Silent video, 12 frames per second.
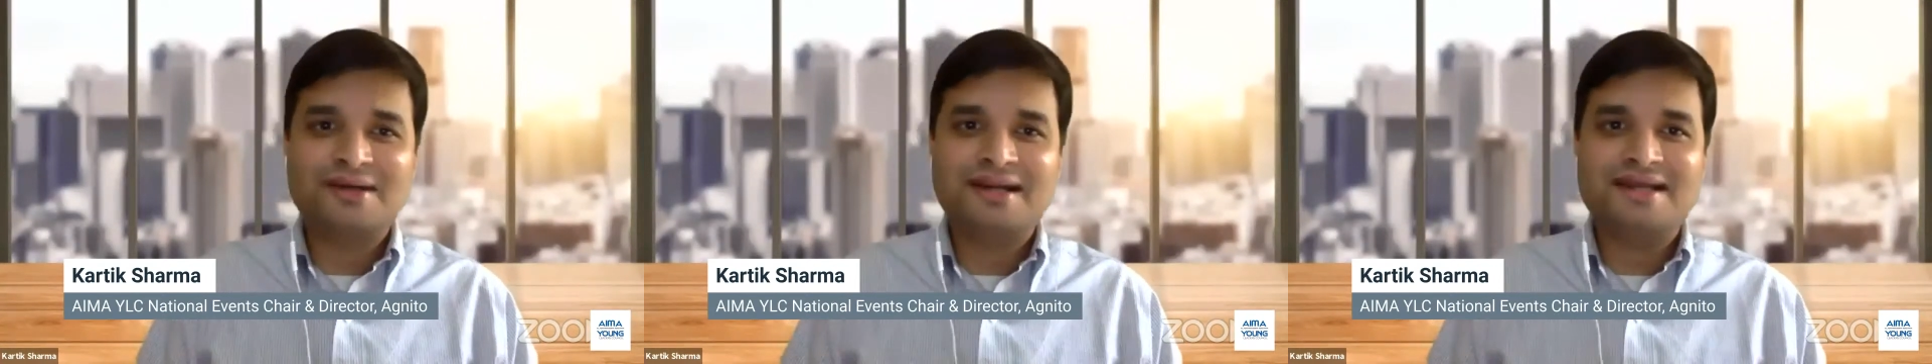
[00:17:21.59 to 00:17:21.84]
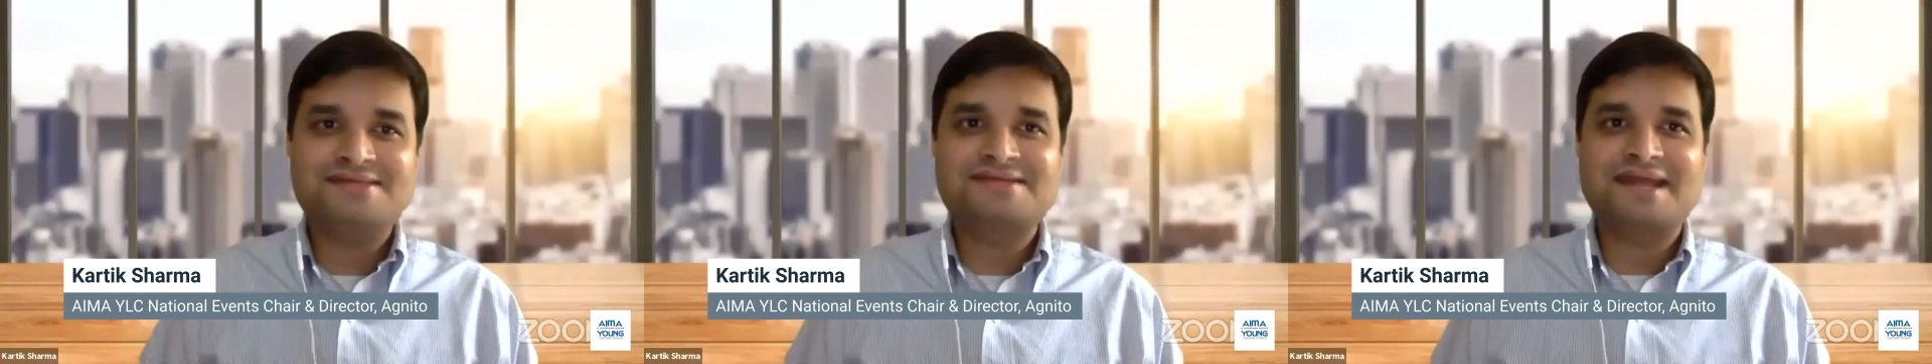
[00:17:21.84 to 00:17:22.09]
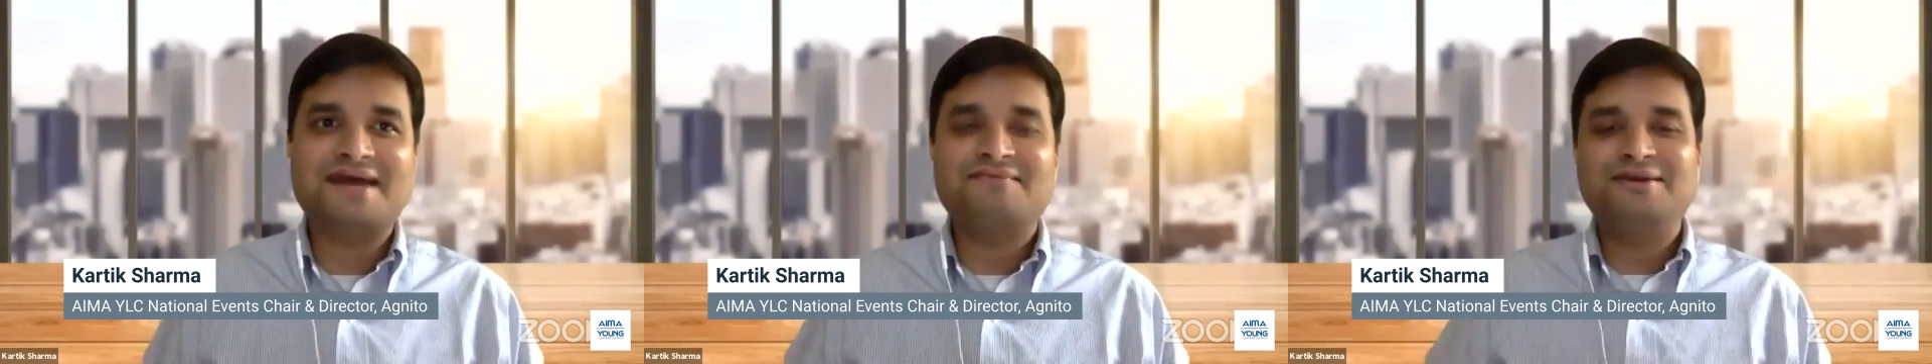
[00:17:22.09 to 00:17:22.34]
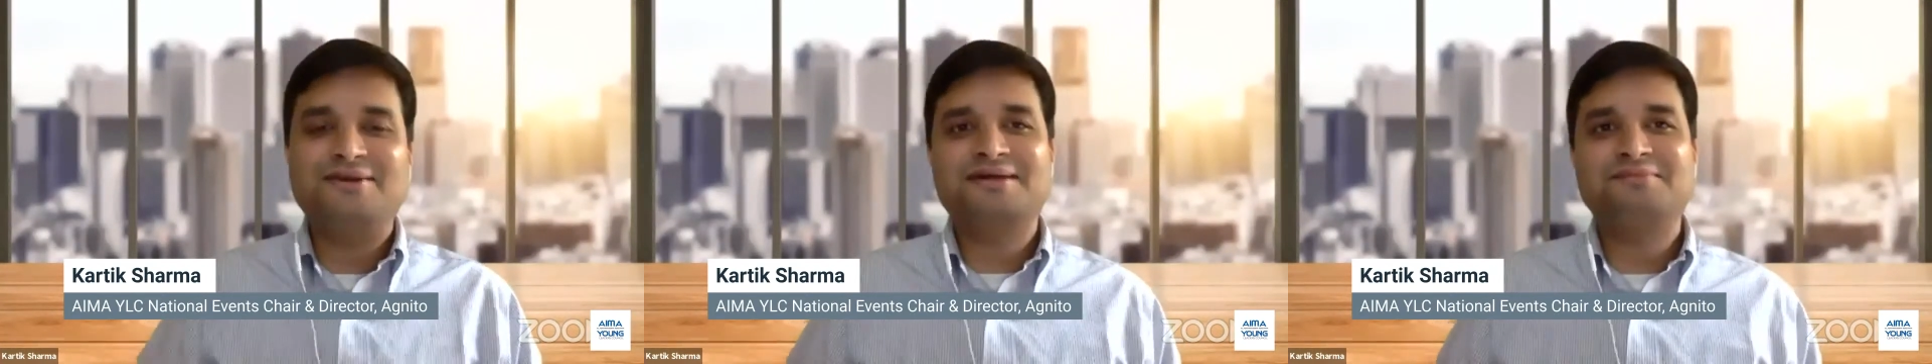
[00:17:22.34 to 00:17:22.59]
less
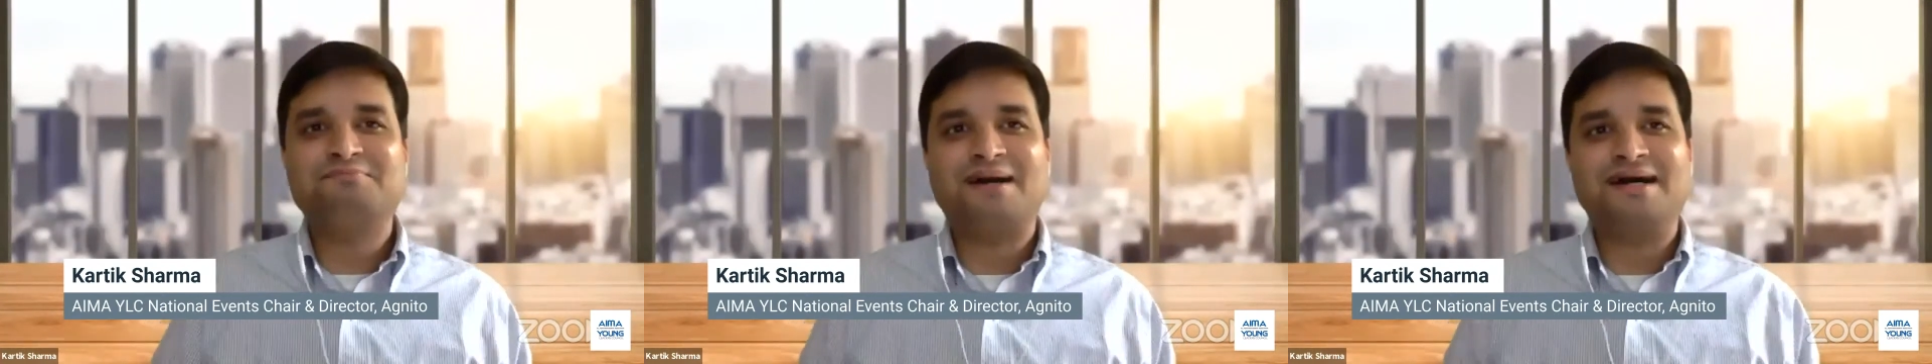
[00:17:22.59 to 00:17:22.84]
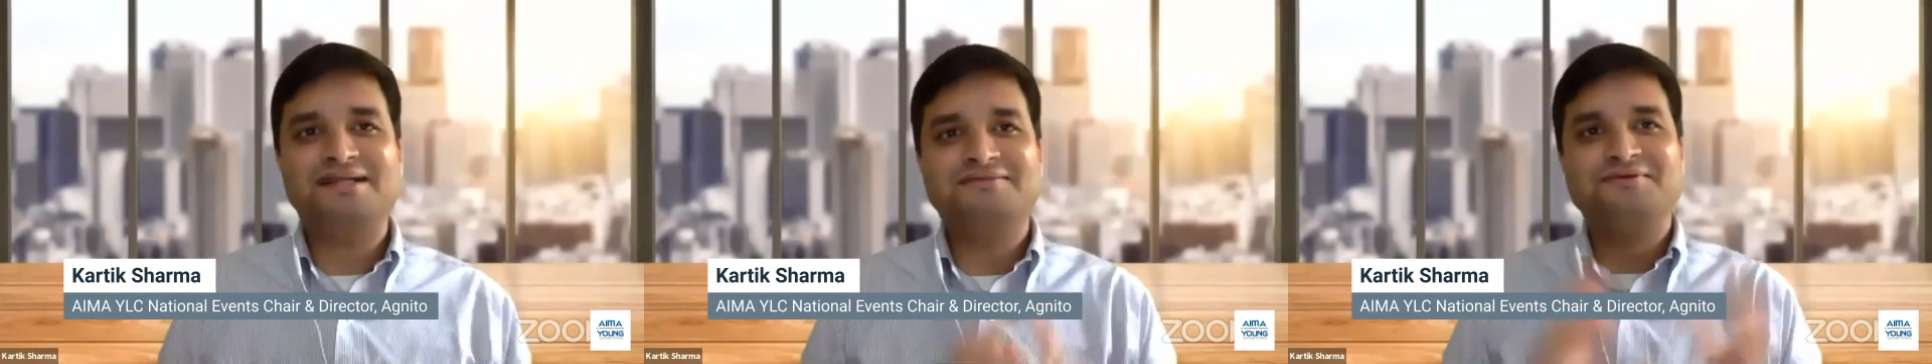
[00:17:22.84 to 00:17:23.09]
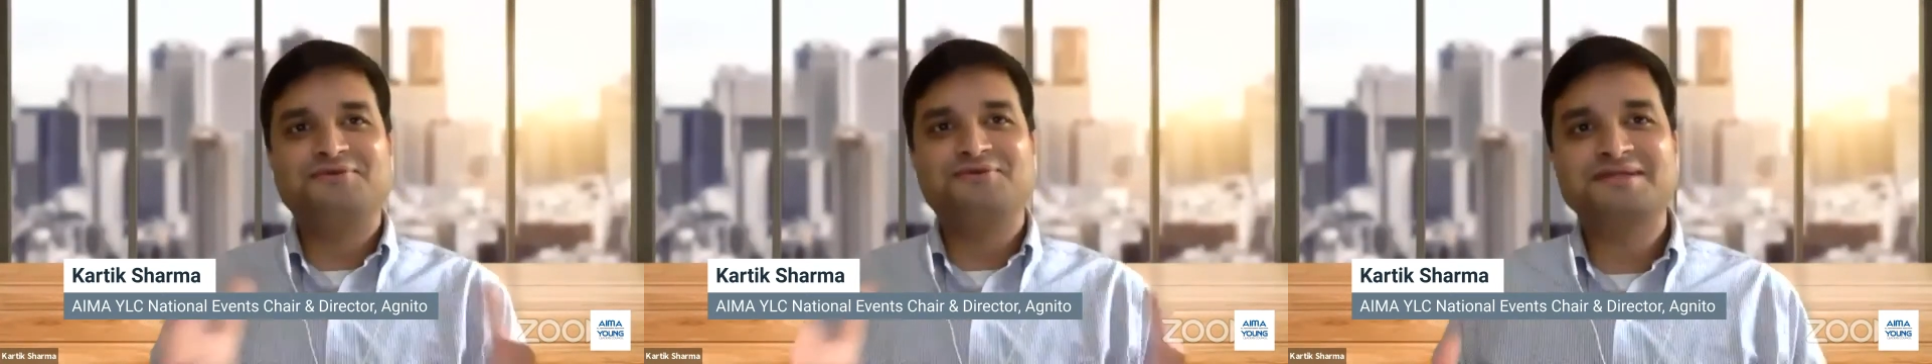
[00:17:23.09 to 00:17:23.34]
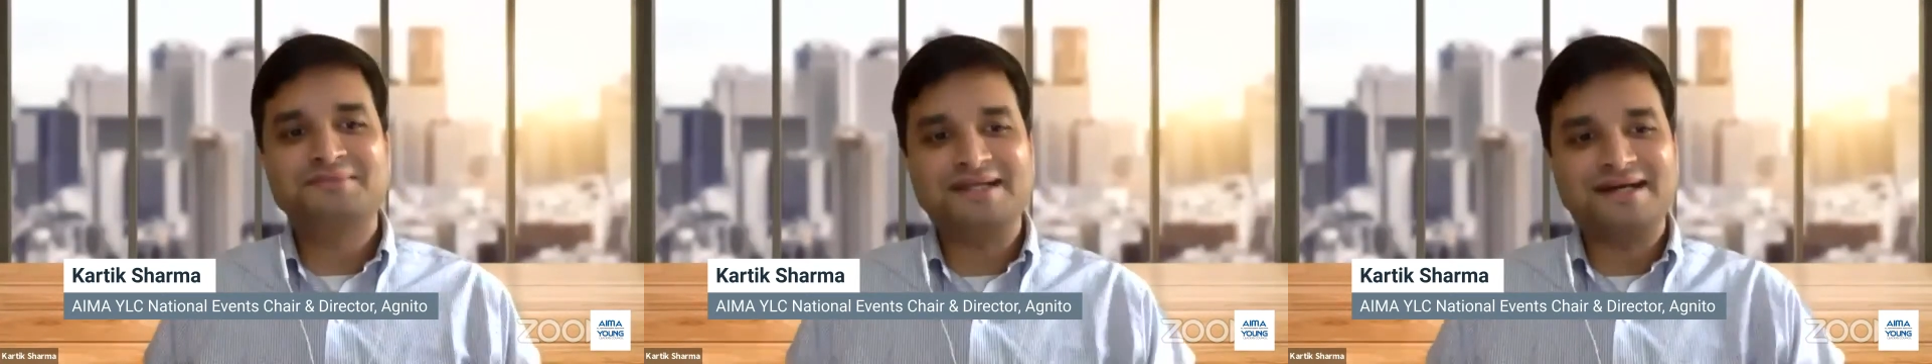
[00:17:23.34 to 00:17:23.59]
traveled or a path which was a bit